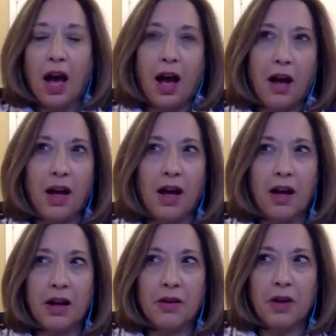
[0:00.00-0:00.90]

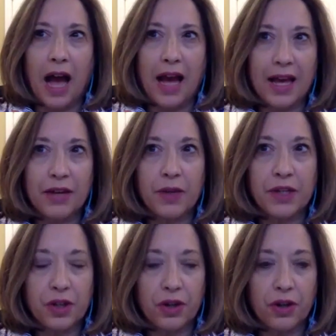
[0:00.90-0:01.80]
I had
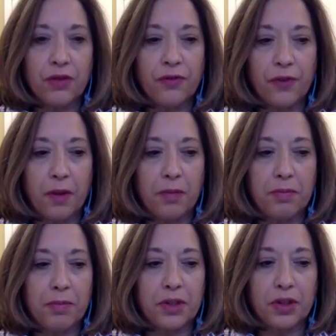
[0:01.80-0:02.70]
returned
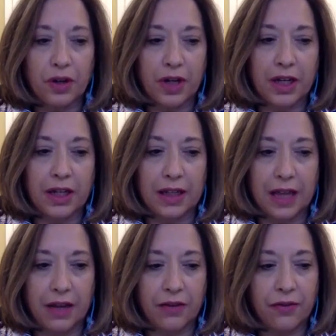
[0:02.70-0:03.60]
from maternity
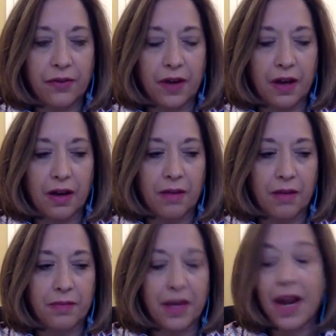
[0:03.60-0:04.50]
leave.
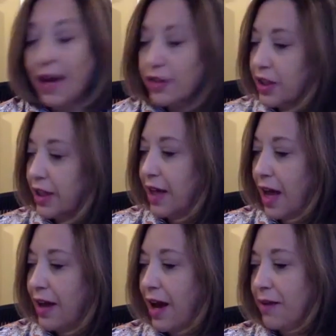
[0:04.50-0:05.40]
And actually,
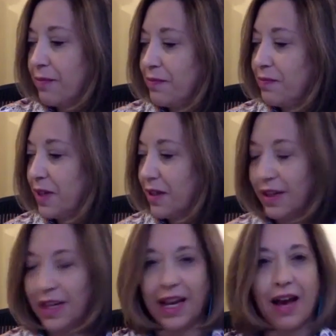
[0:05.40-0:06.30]
I've been
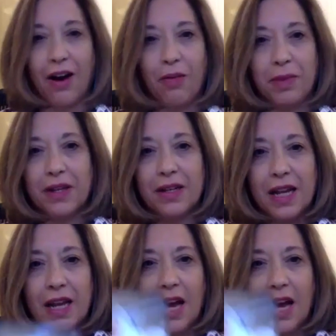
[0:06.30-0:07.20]
cleaning out, but
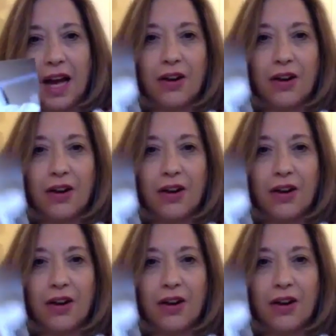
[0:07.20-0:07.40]
I don't